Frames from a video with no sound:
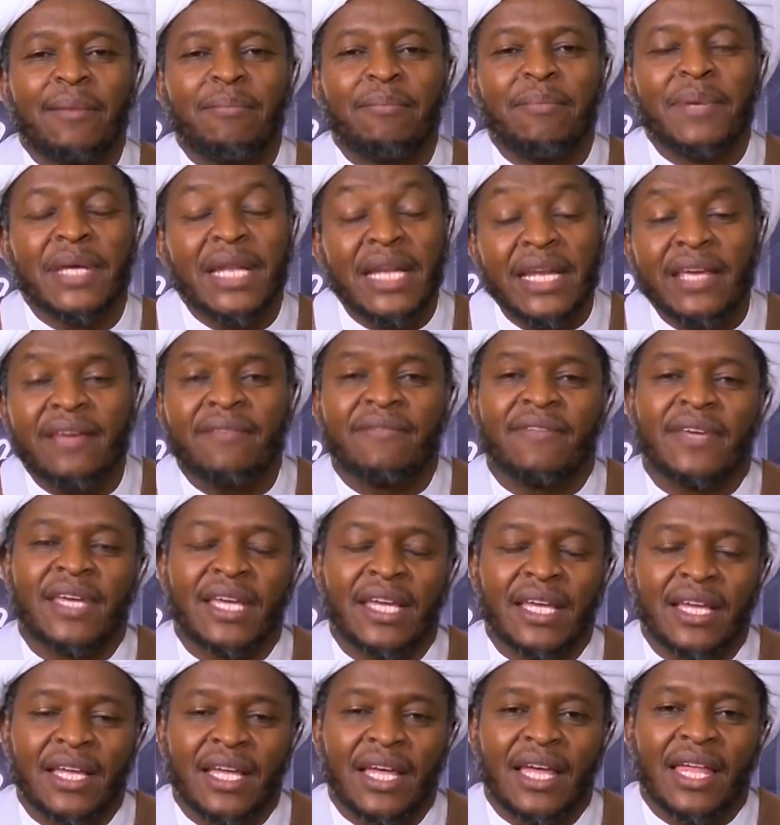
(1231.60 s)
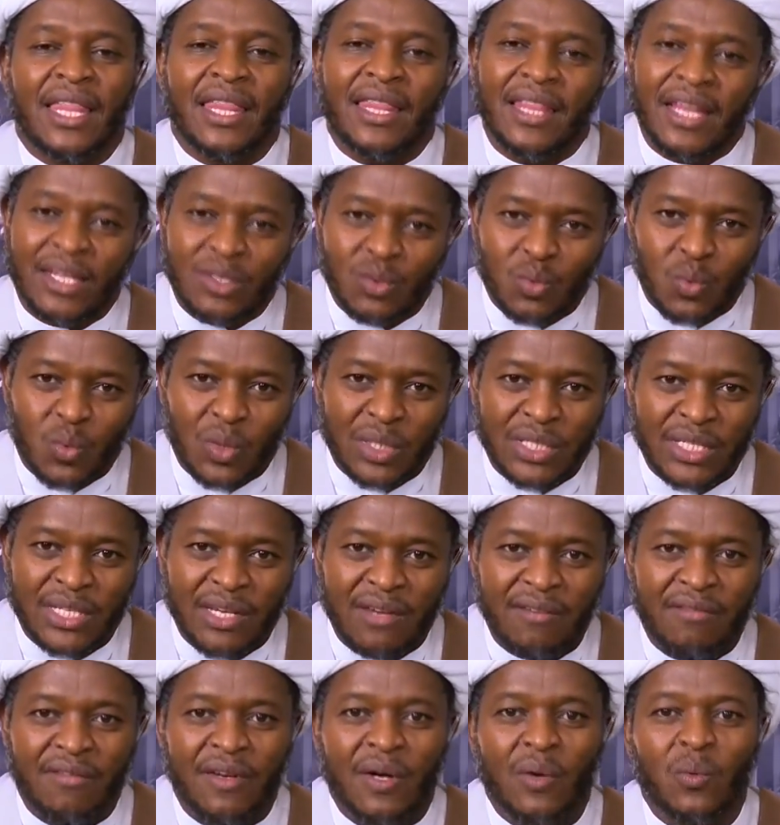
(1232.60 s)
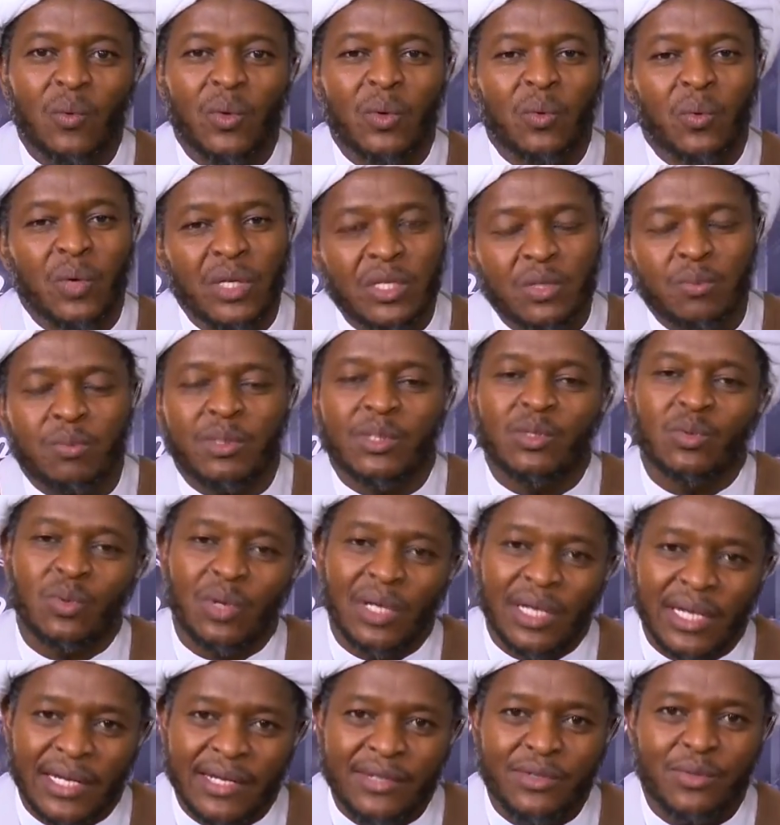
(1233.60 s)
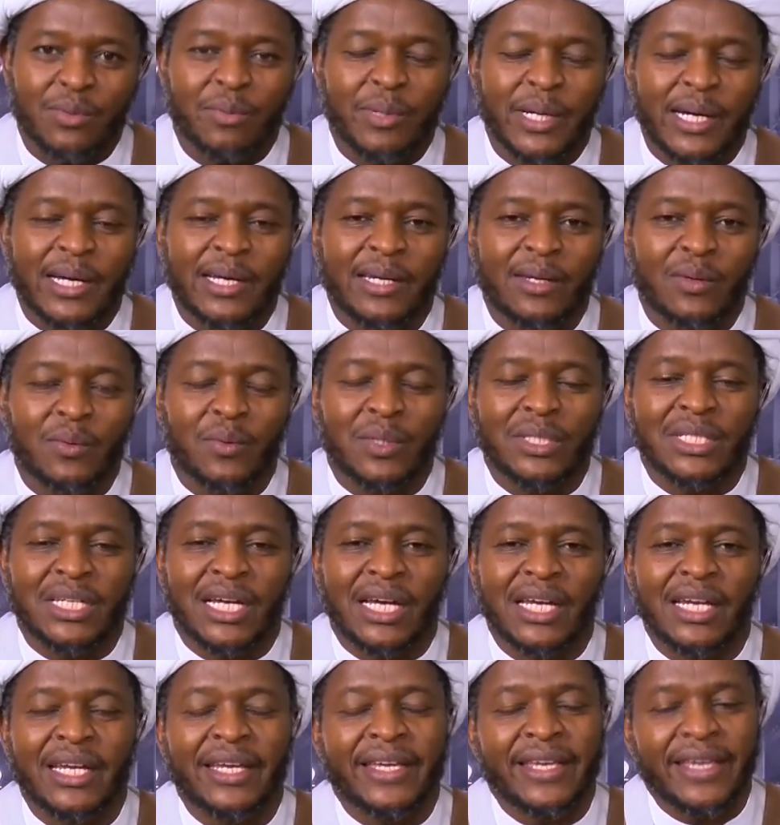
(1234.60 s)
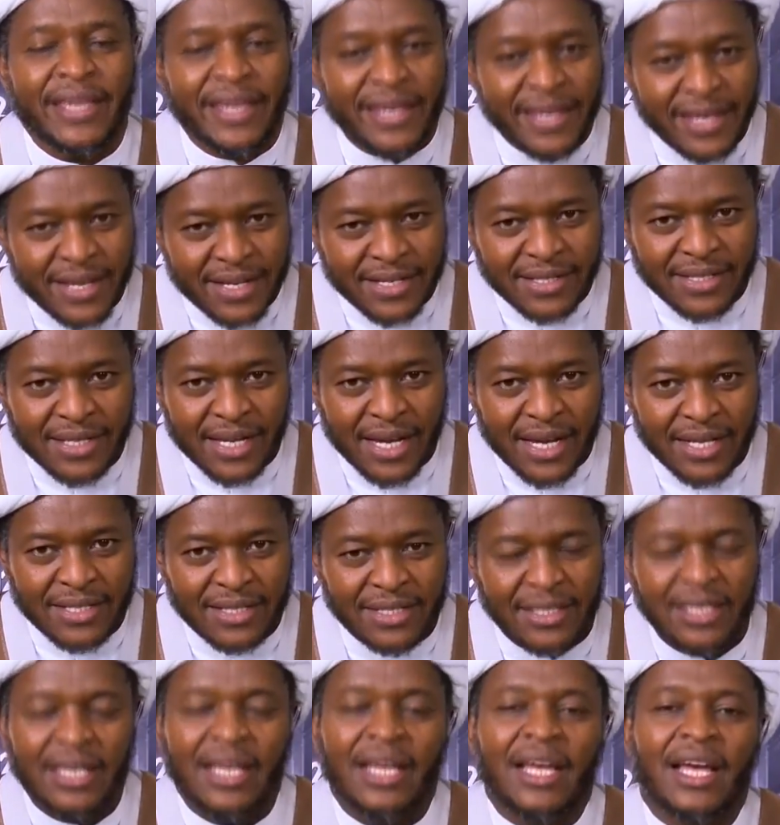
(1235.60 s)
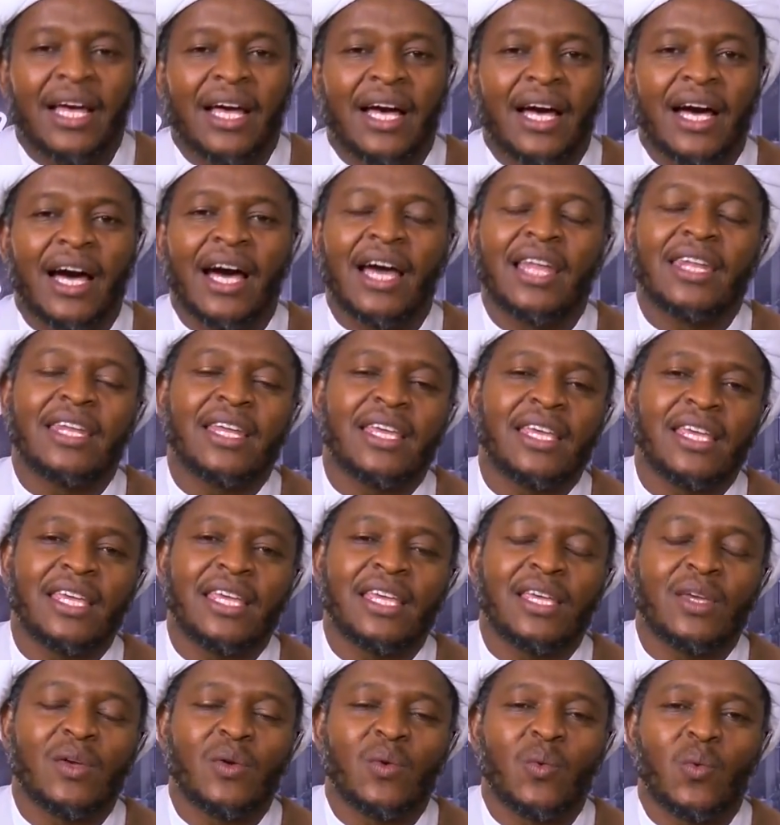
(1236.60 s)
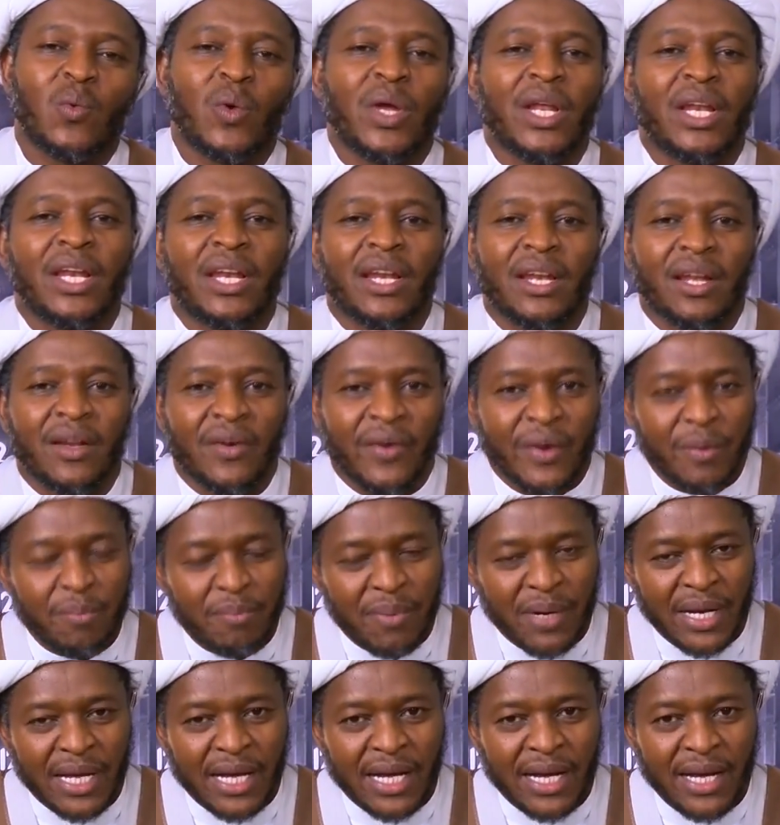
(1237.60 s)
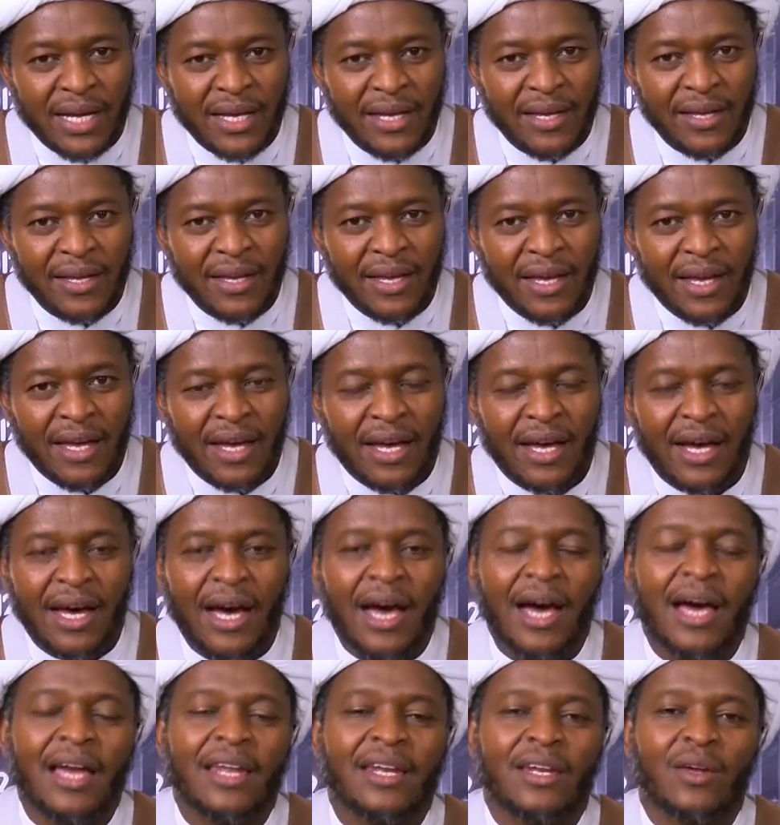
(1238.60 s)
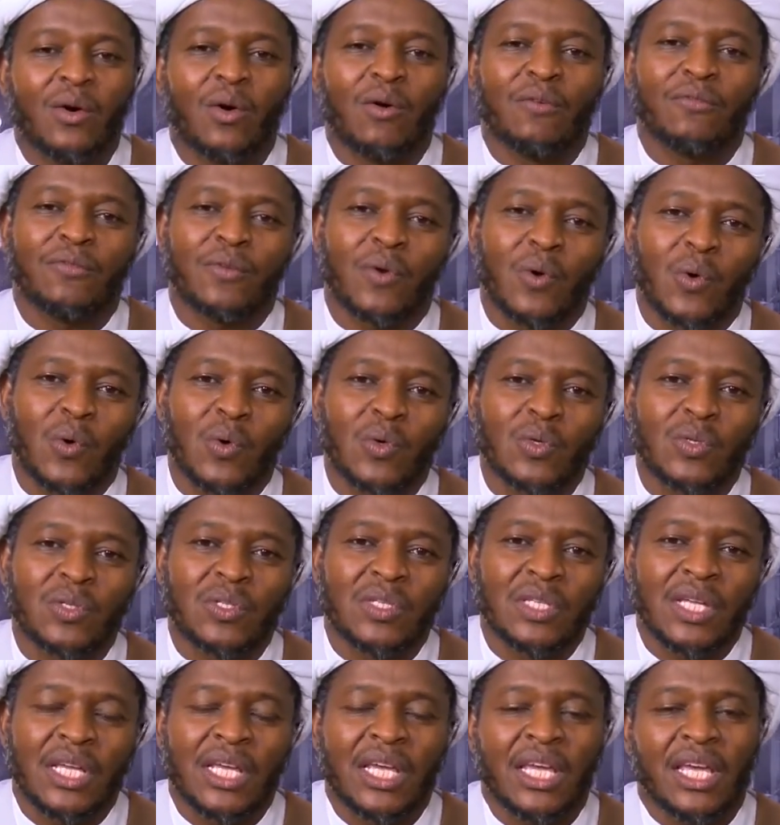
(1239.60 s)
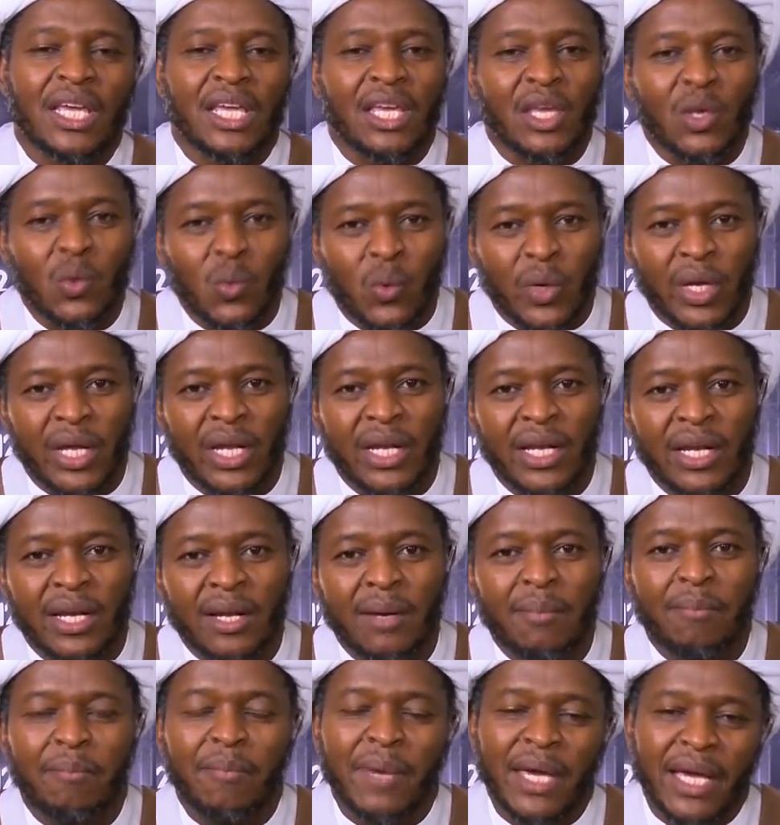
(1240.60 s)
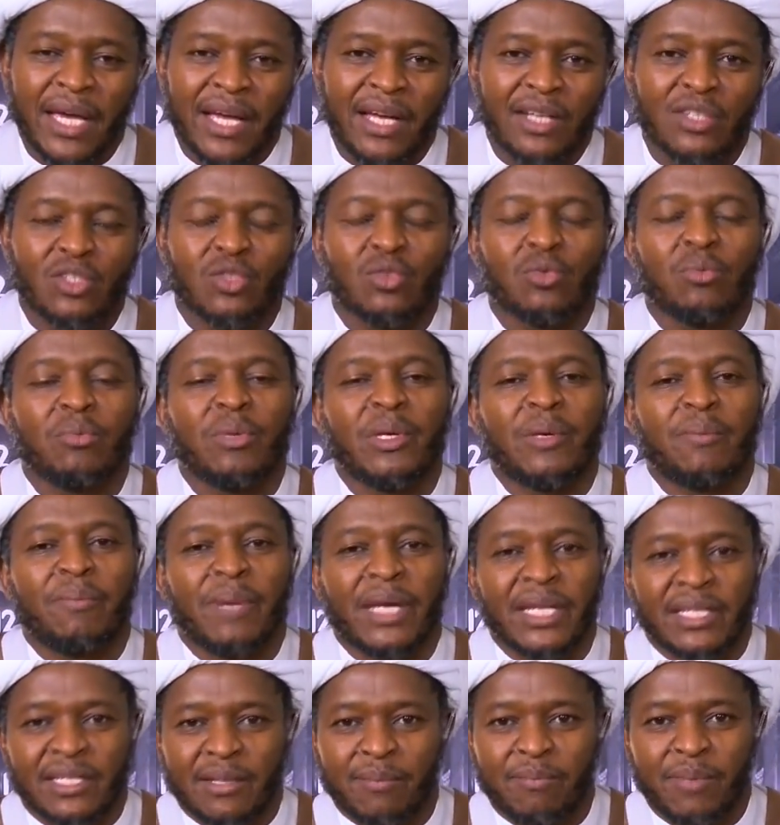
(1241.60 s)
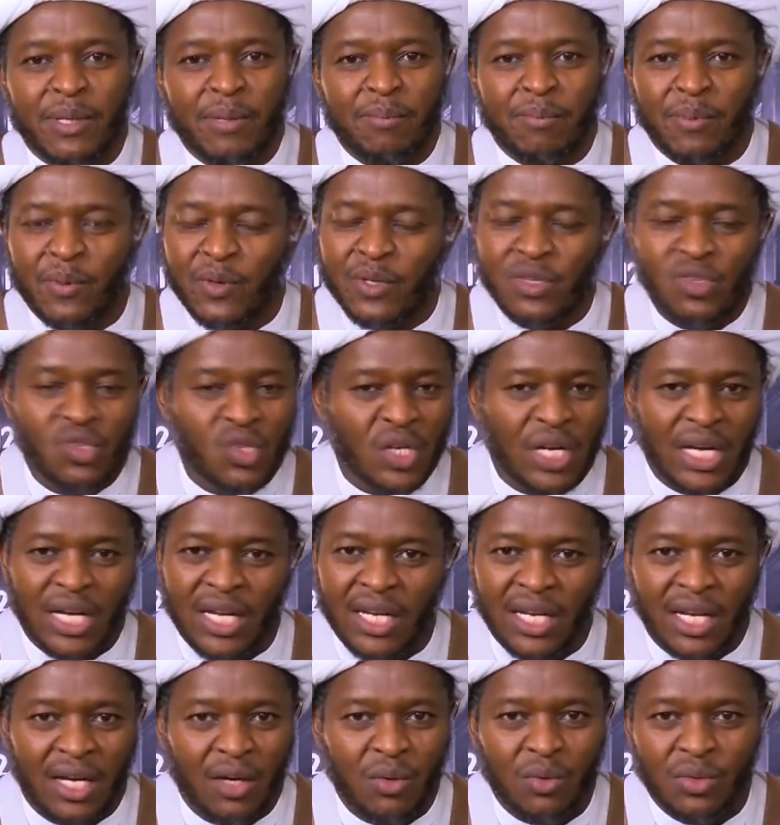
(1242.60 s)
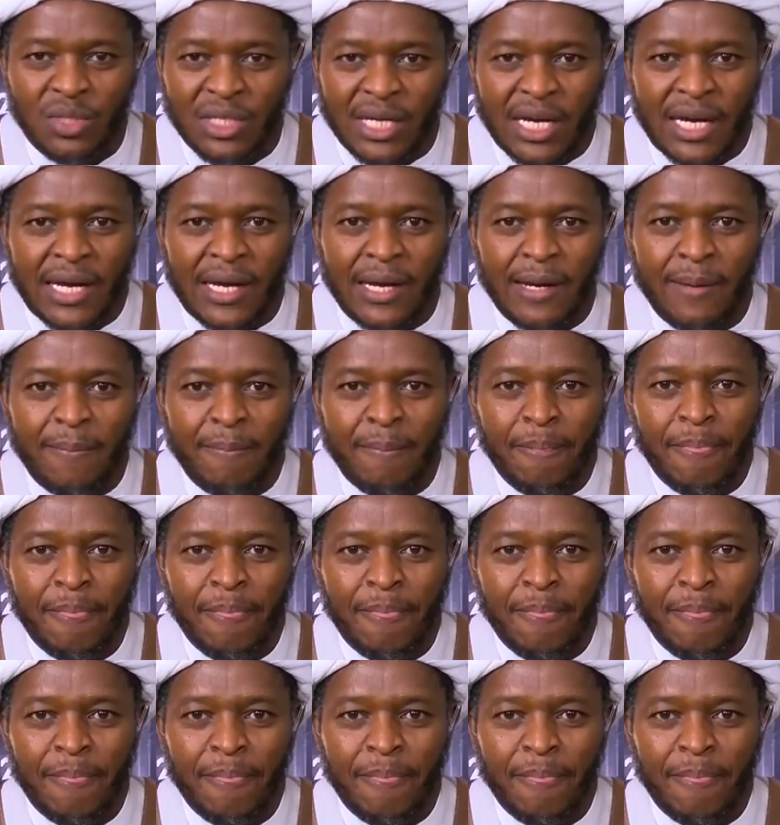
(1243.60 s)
believing that whatever we whisper to Allah subhanahu wa ta'ala, He hears us and He will reply, and of course He will make us to be better people, insha'Allah ta'ala.